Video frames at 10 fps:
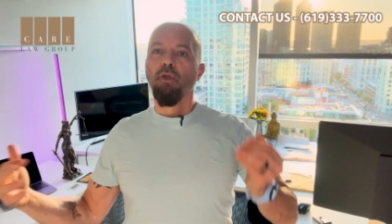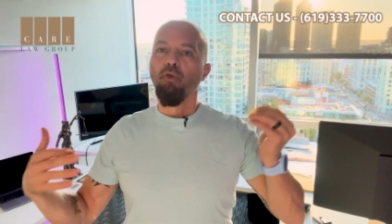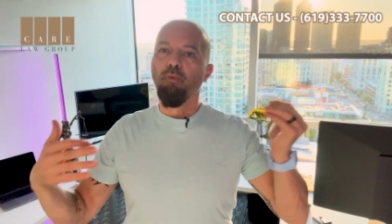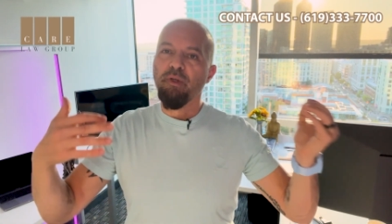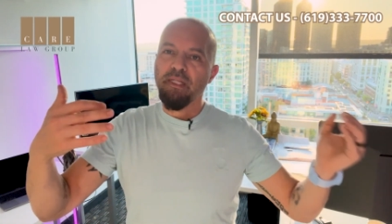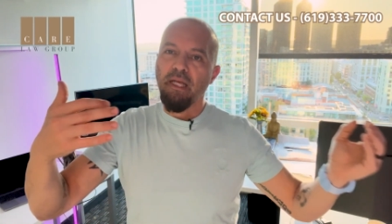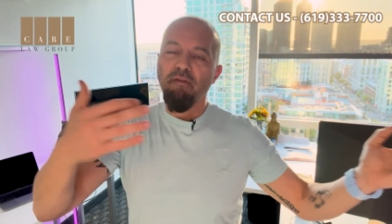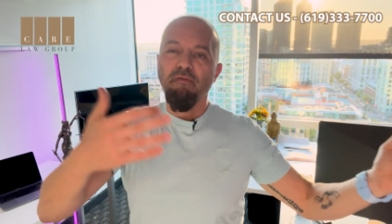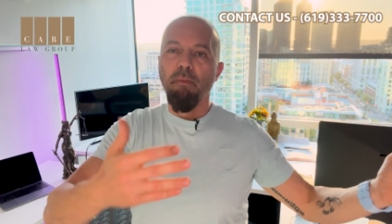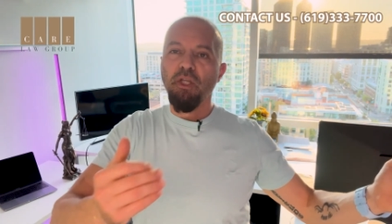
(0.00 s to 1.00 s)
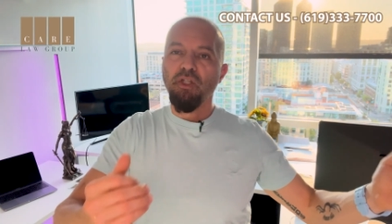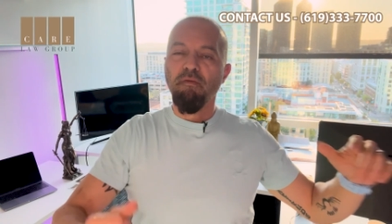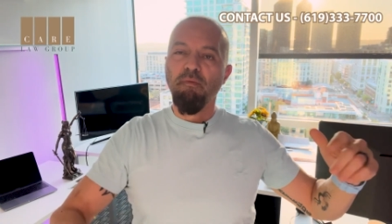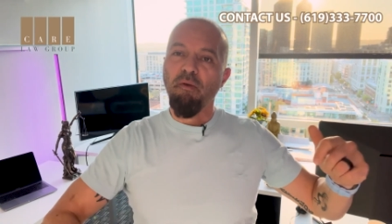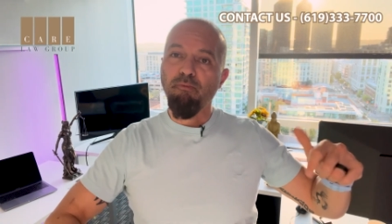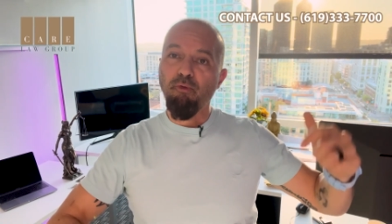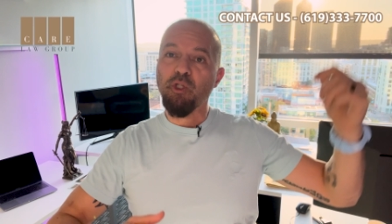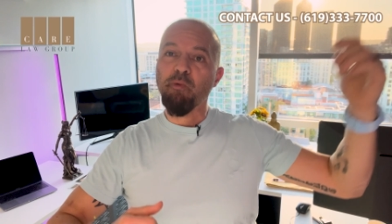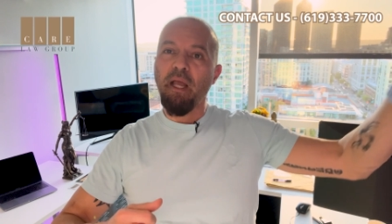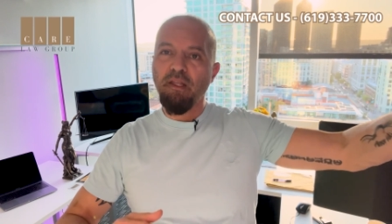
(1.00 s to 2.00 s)
You present information from
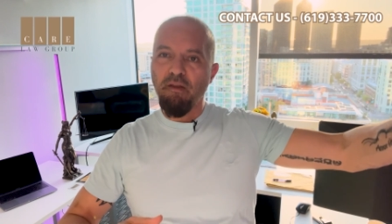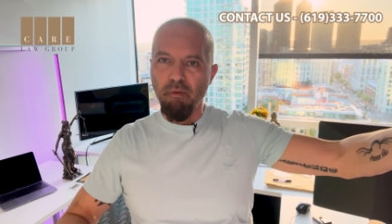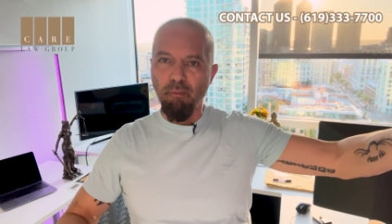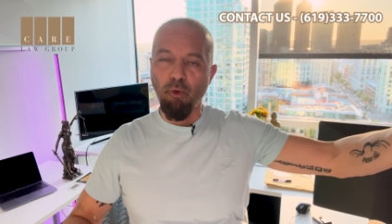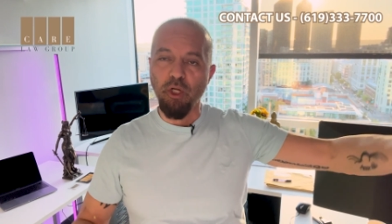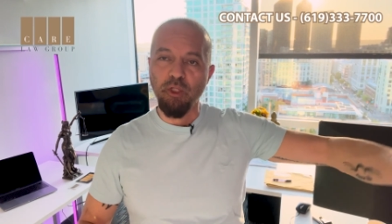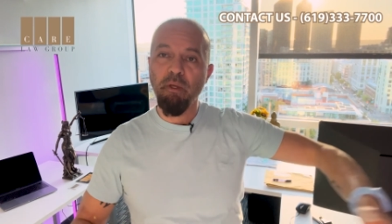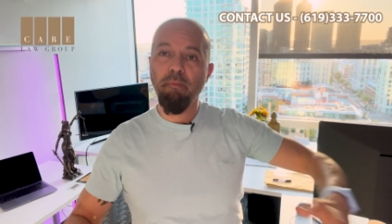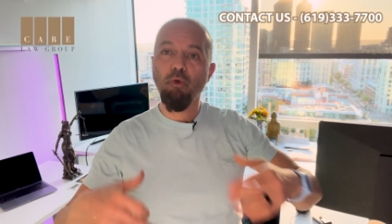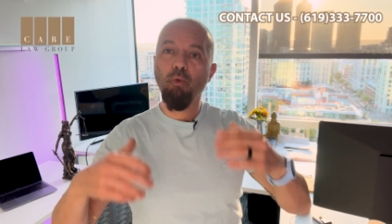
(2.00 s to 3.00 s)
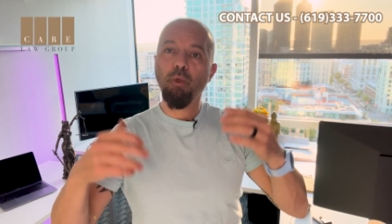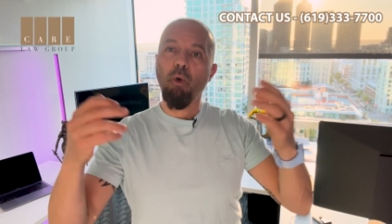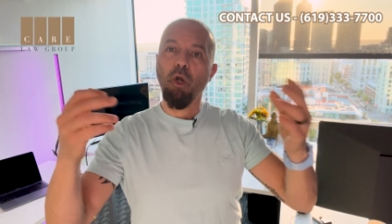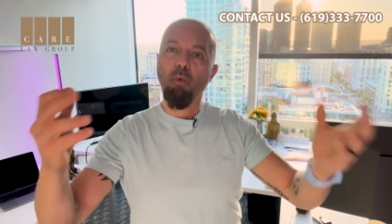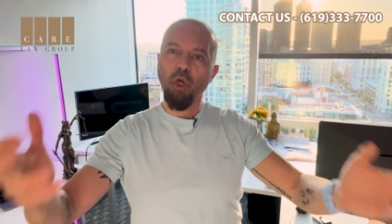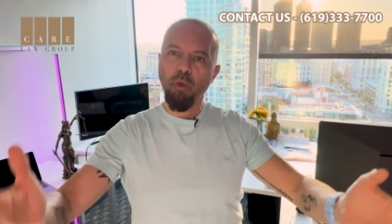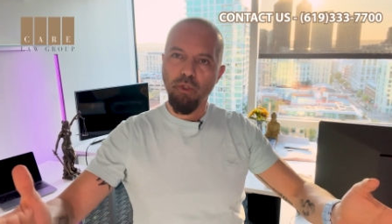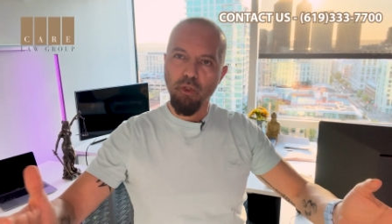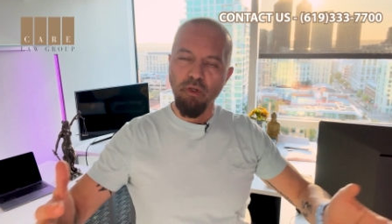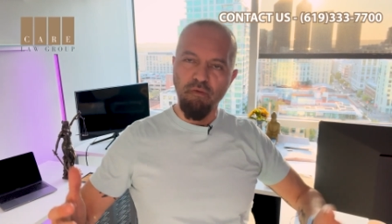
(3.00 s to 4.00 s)
prospective employers, people who would want to work
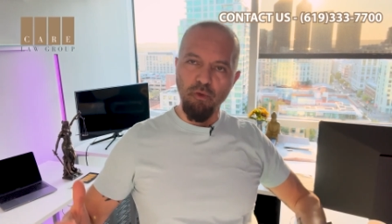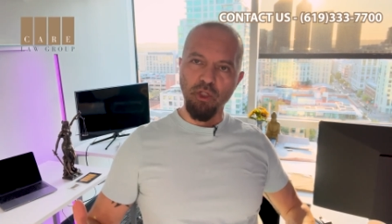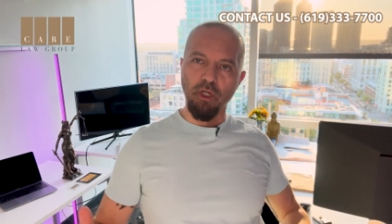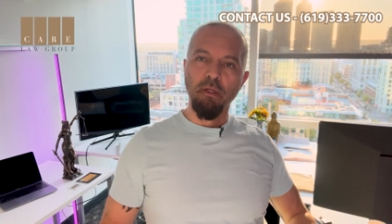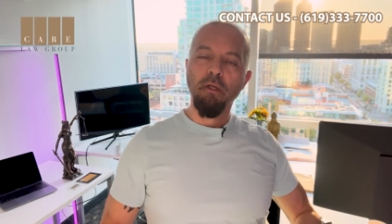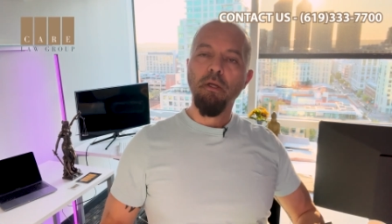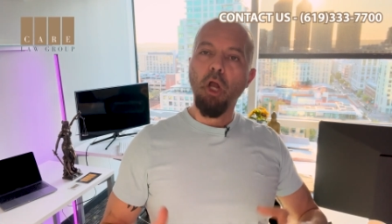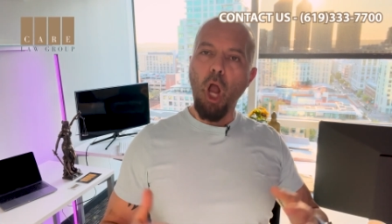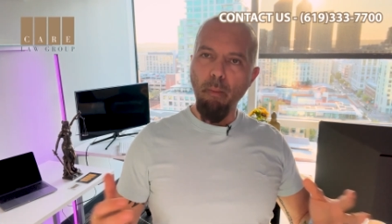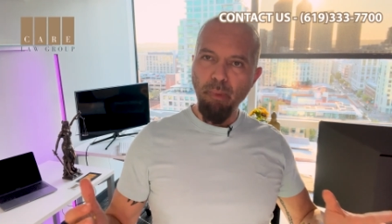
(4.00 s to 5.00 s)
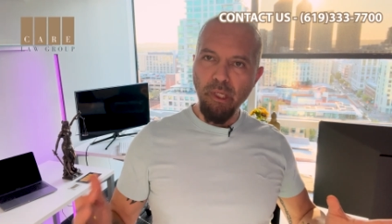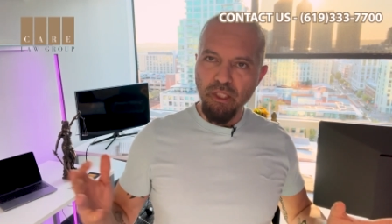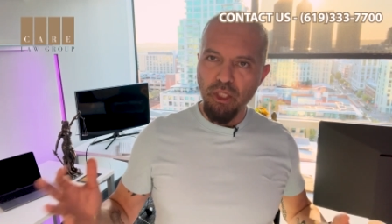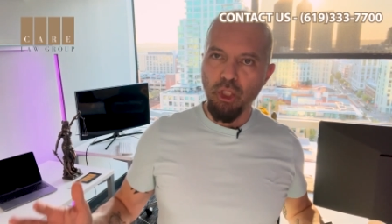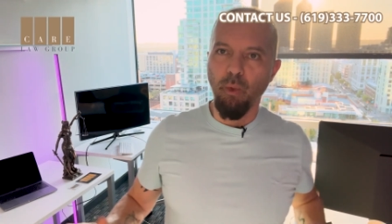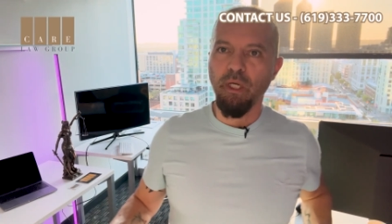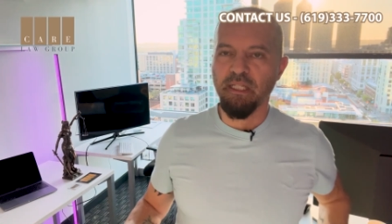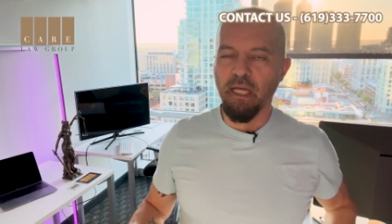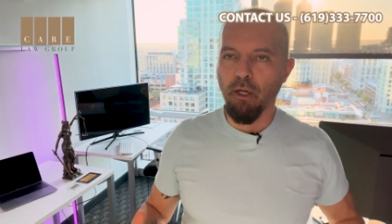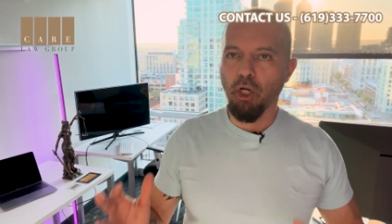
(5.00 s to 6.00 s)
with you in the future. Companies in US
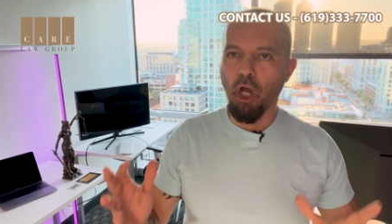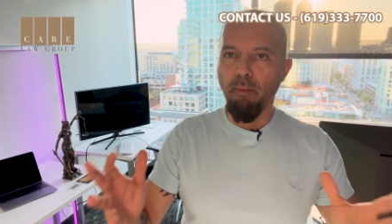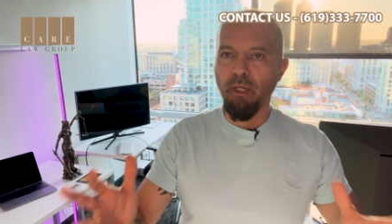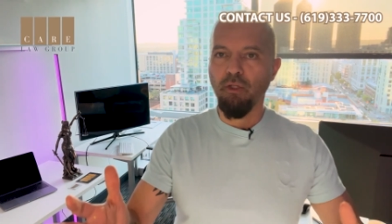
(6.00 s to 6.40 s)
that are coming